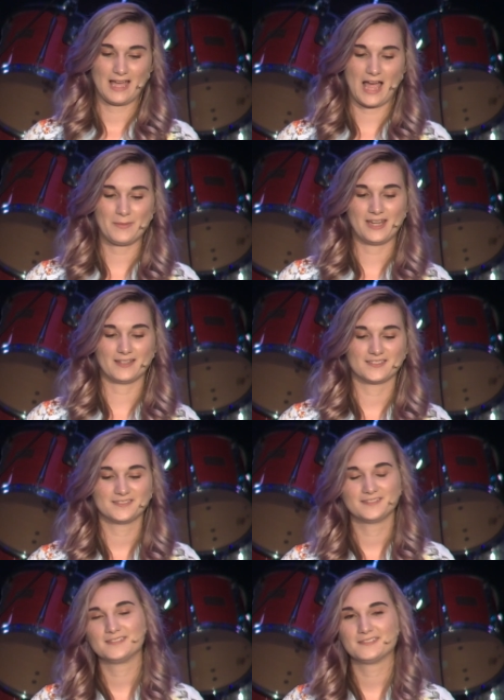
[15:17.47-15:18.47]
I mean,
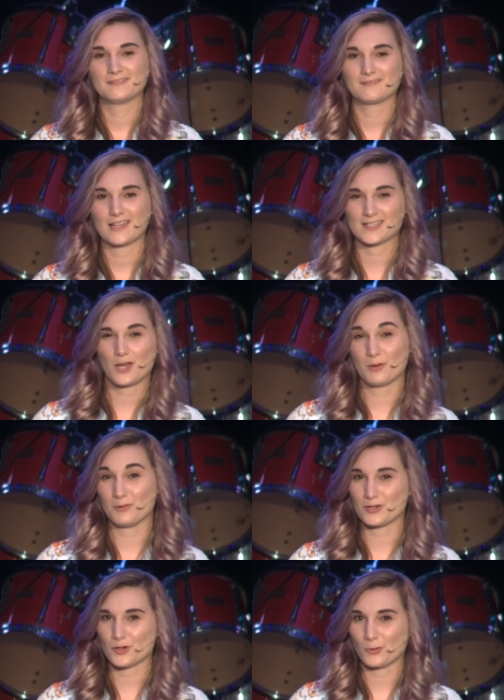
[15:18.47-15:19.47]
that's how we
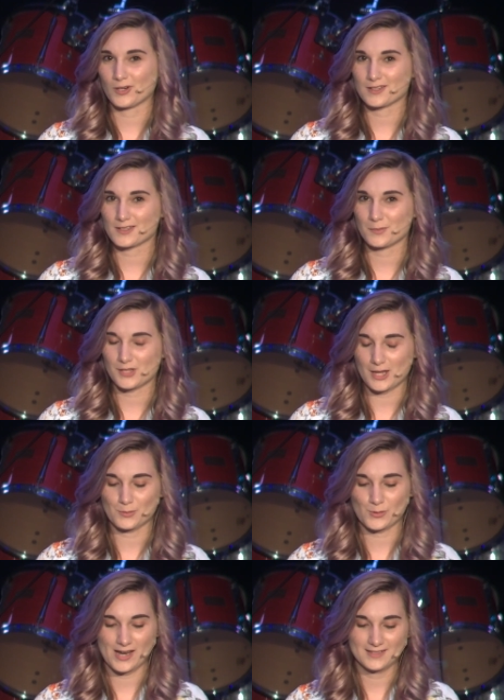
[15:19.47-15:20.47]
wish it worked
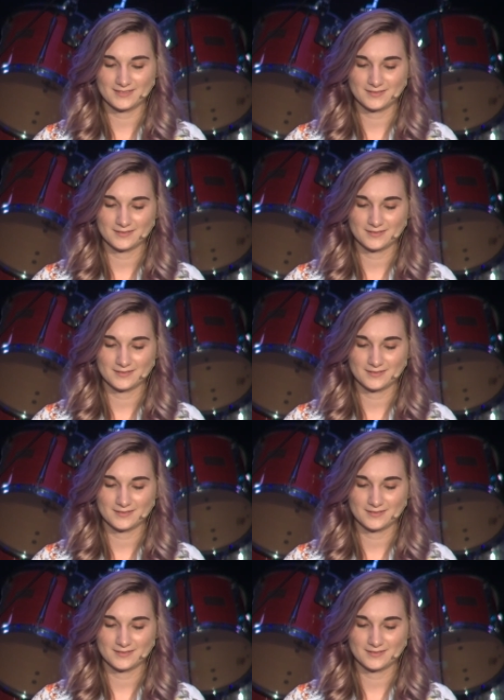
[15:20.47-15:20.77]
sometimes, right?